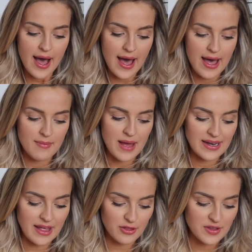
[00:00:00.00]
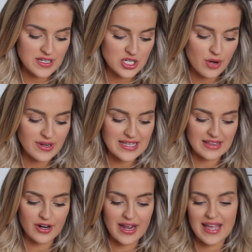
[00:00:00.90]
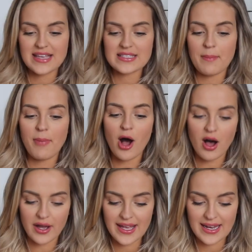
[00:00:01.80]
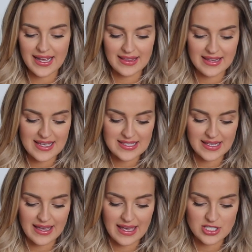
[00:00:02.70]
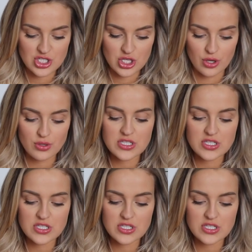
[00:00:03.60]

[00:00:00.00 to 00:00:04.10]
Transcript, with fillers: Another thing to note is that there is a pocket in these leggings too.